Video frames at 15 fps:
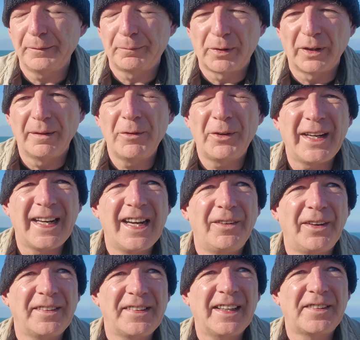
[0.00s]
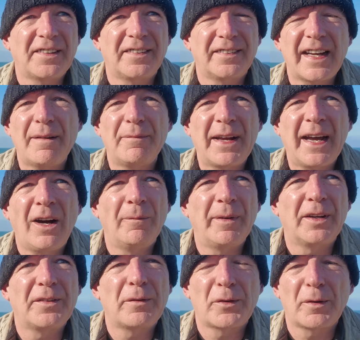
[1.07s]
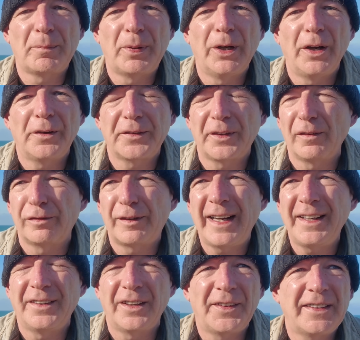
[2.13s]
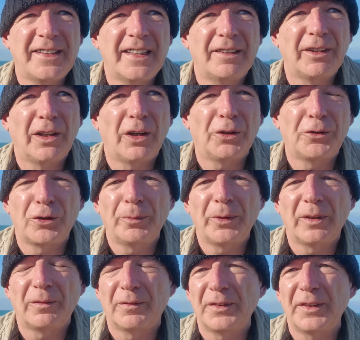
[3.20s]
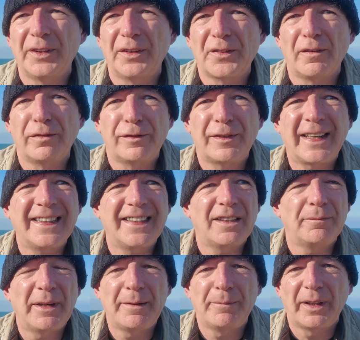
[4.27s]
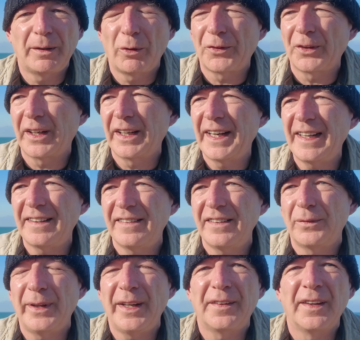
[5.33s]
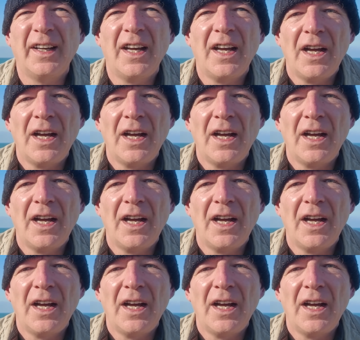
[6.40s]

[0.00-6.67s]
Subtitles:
preliminary hearings, he had to step down because he was a personal friend, and they did have a lot of trouble, sort of finding people he wasn't connected with.